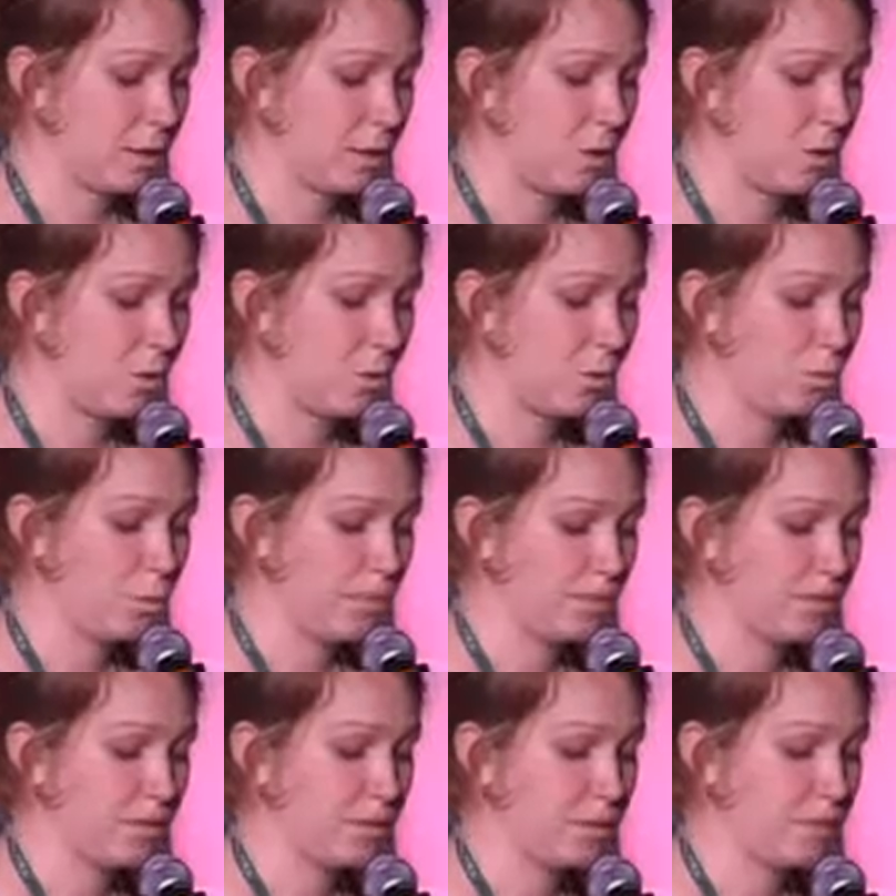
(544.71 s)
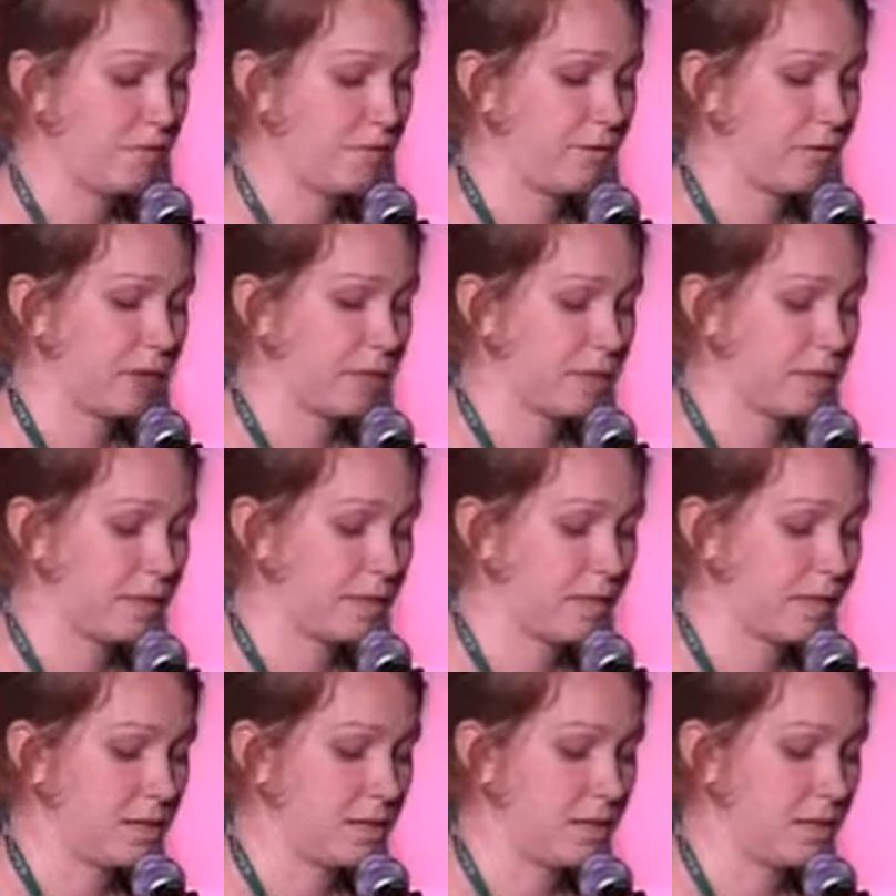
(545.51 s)
a low adaptive
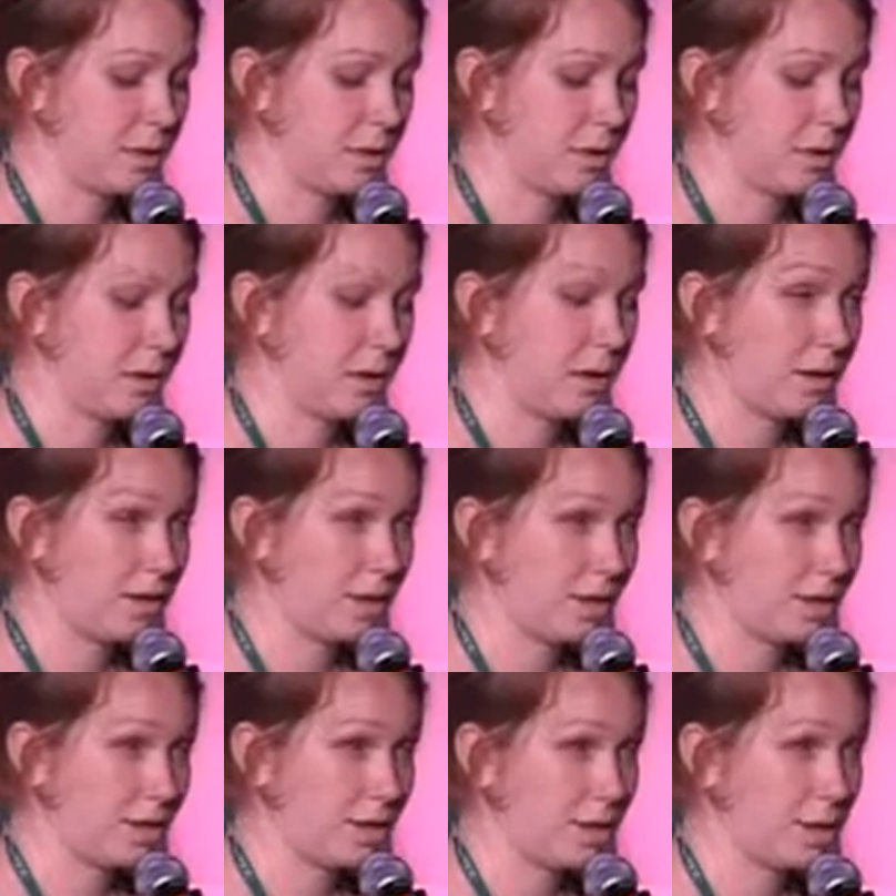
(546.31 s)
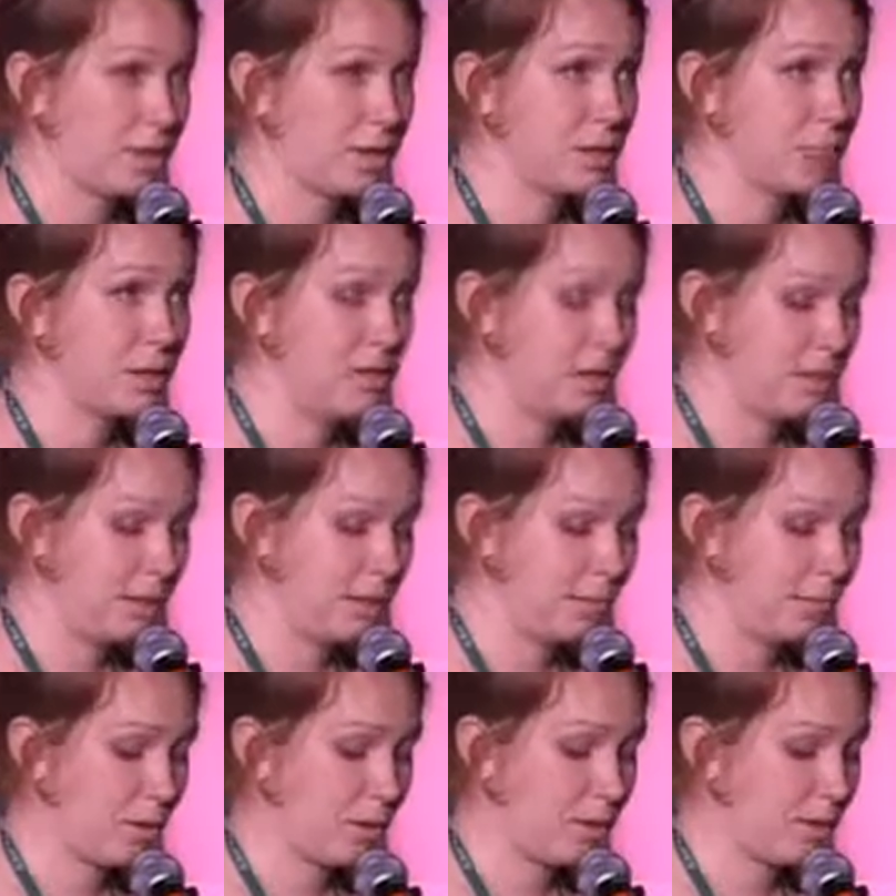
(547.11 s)
capacity to climate change,
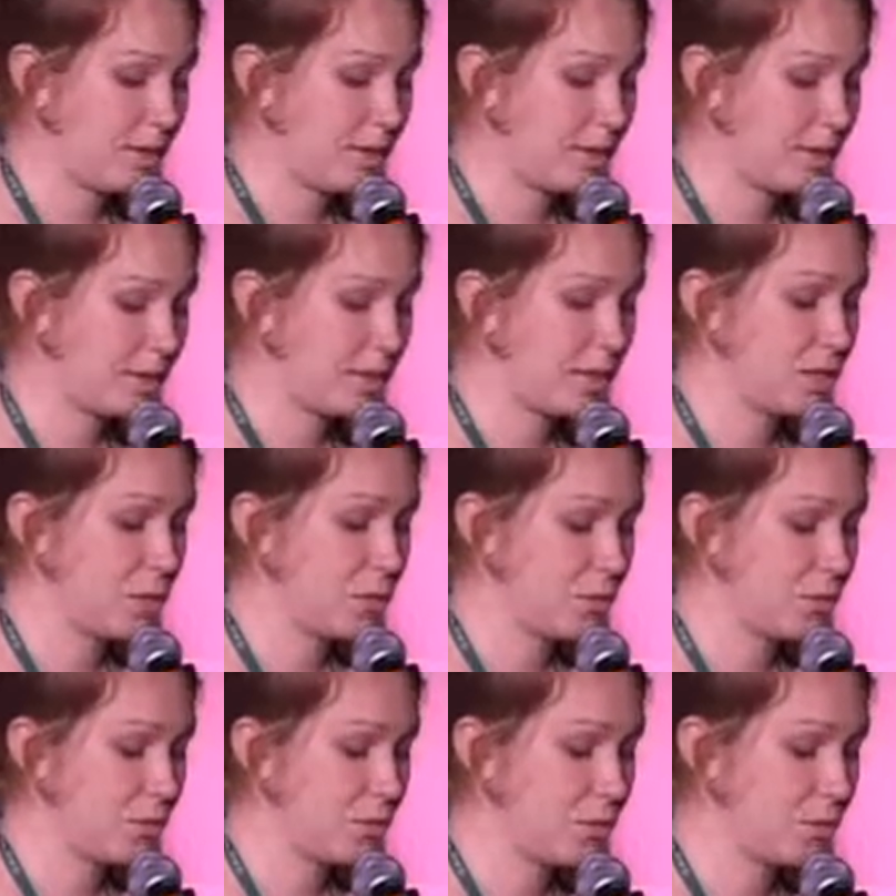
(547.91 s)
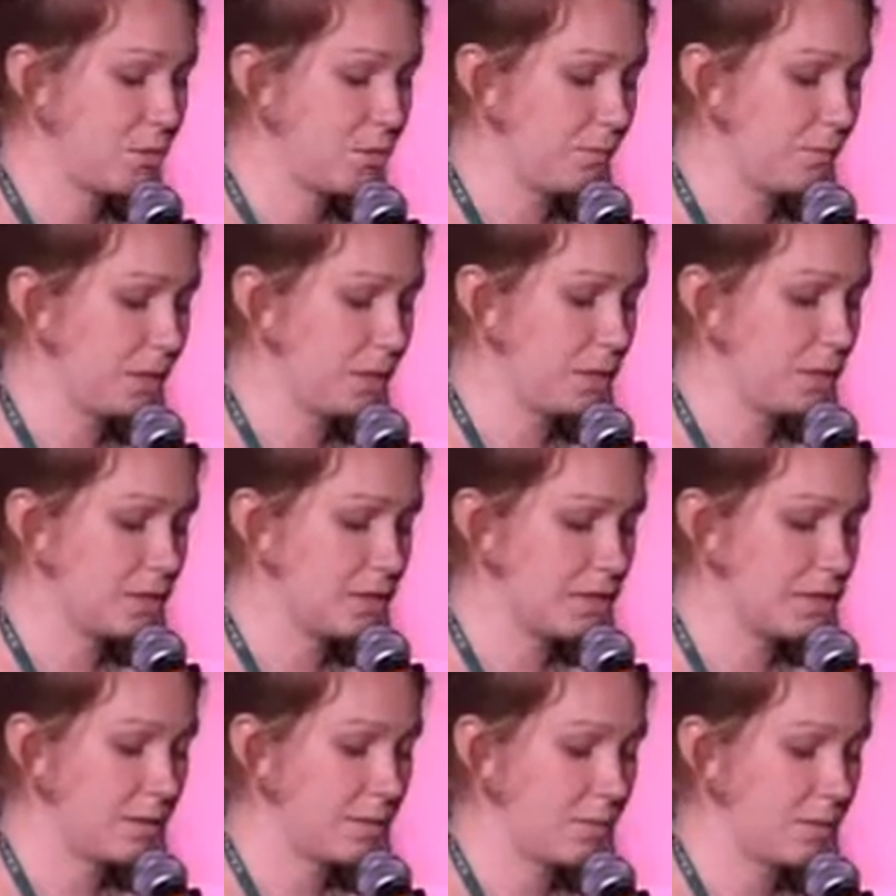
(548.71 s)
while this is true, at the
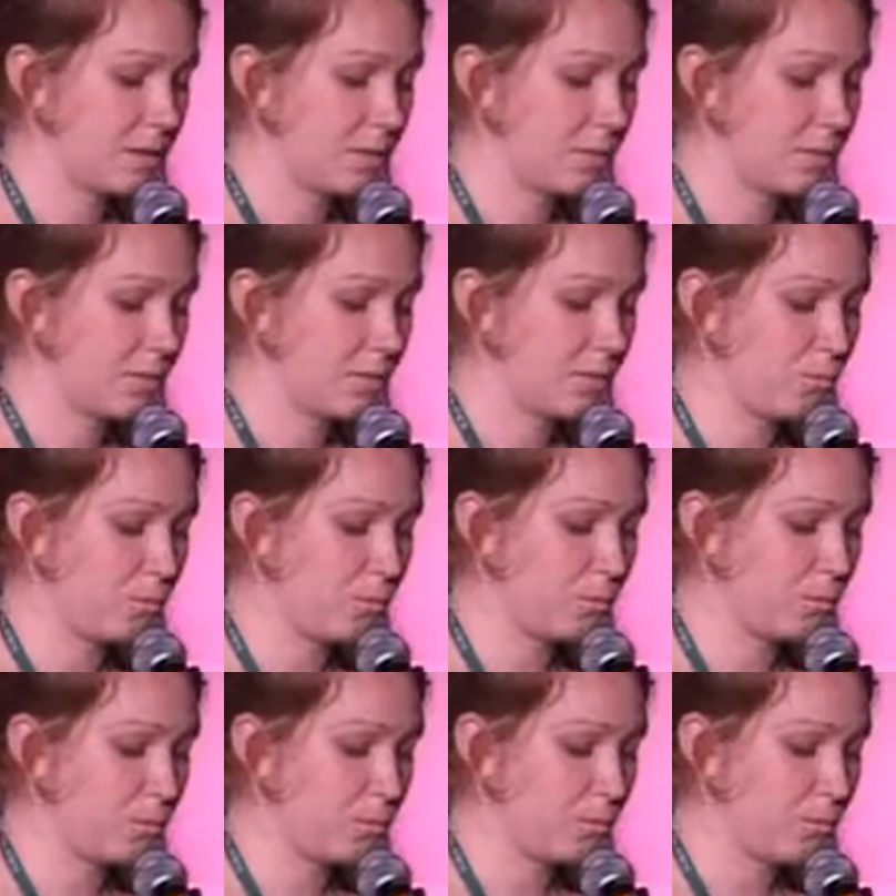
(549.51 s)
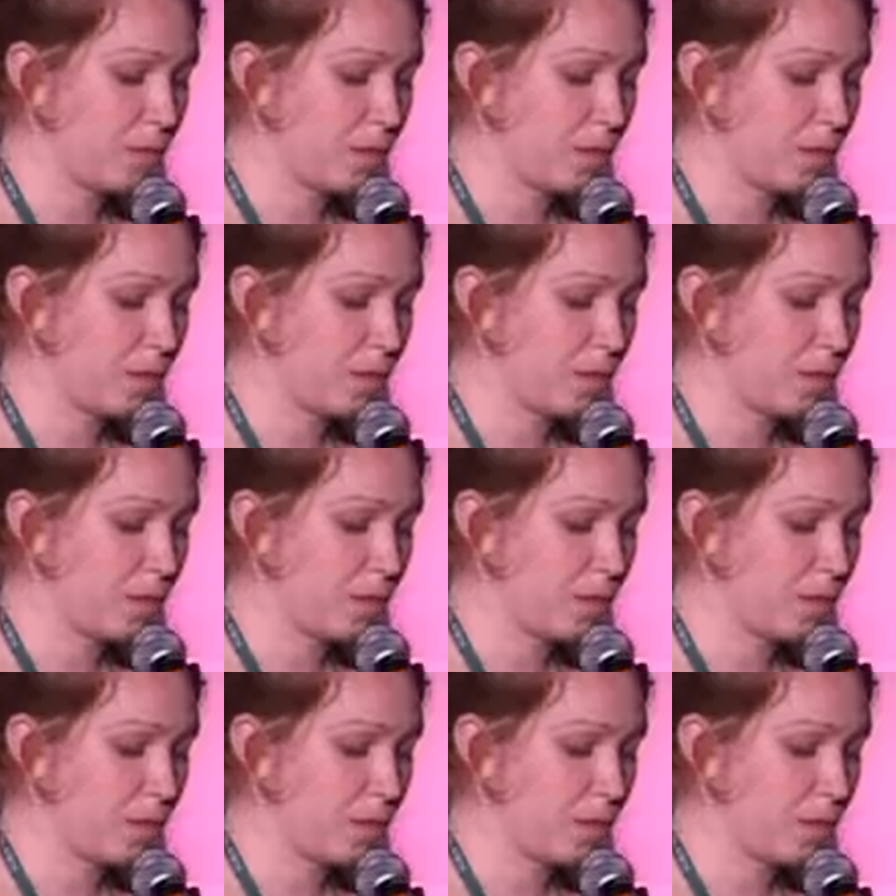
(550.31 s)
same time we